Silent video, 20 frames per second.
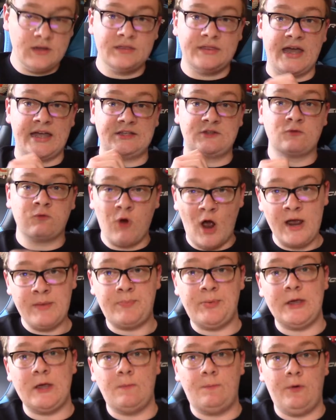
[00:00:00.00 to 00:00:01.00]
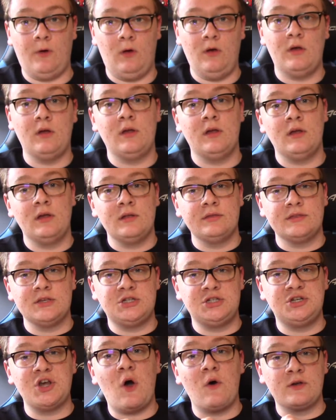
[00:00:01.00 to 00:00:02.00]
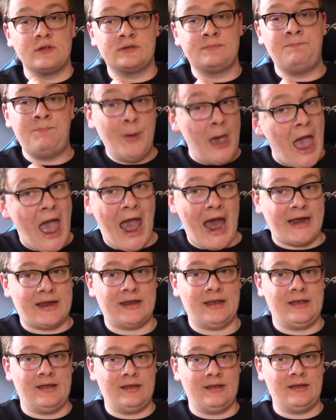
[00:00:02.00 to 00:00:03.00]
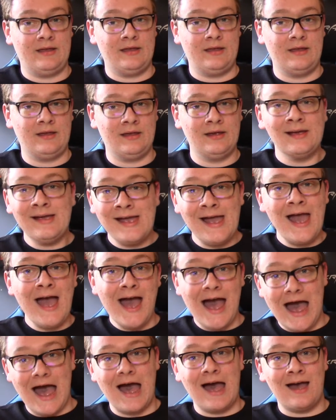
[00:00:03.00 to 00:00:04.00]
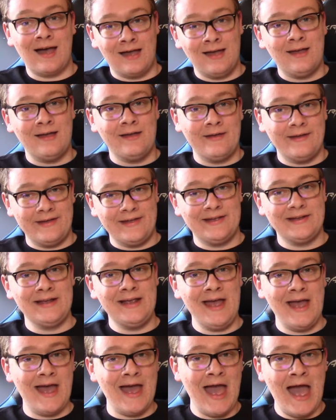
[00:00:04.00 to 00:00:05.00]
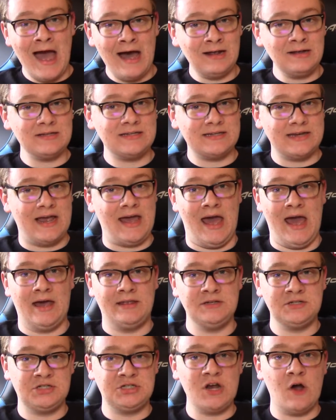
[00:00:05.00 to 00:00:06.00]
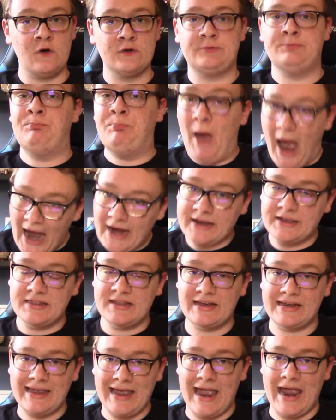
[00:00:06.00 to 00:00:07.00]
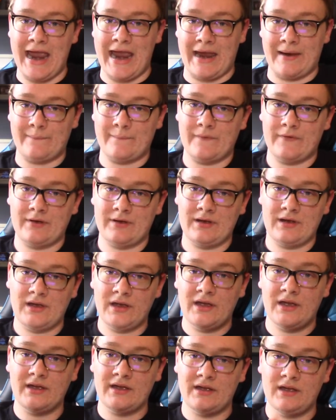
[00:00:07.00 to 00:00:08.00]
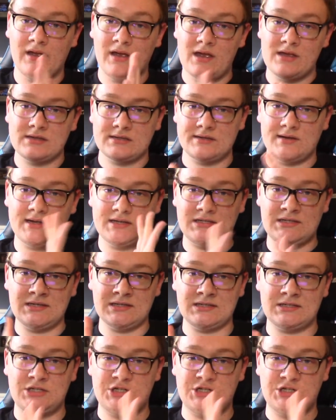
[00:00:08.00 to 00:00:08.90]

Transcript: That's right, people. The show is back. Yeah. Yeah, hells yeah. This show is back in the game. So let's just